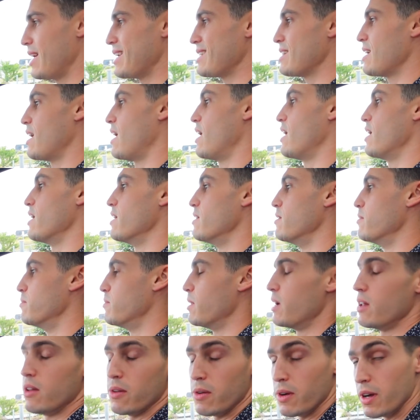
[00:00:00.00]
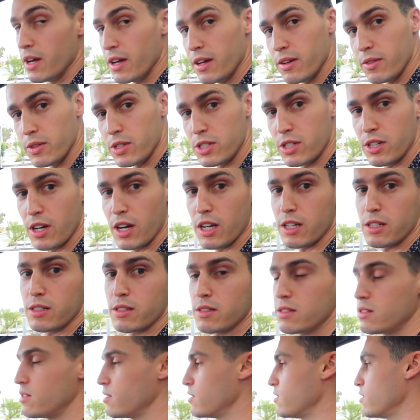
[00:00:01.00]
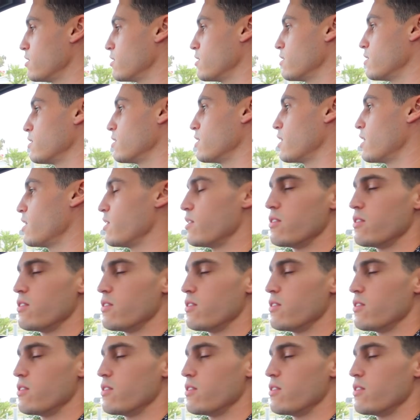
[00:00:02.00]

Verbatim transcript: That's a HUD, by the way, which you guys, I don't